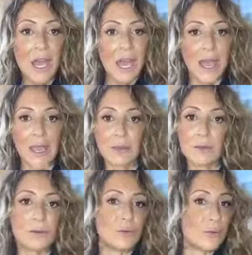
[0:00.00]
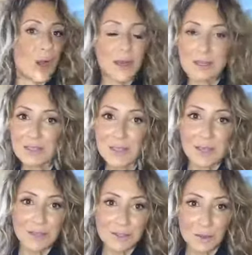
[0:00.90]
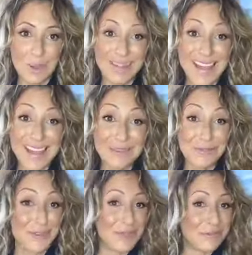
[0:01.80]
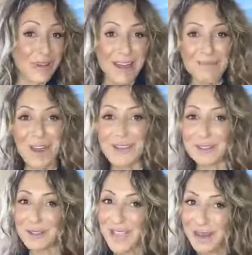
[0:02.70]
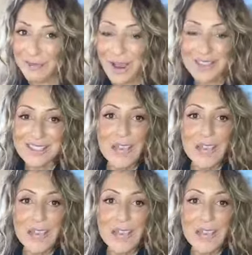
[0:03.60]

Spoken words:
And honestly, doing that in 5 breaths or 10 breaths,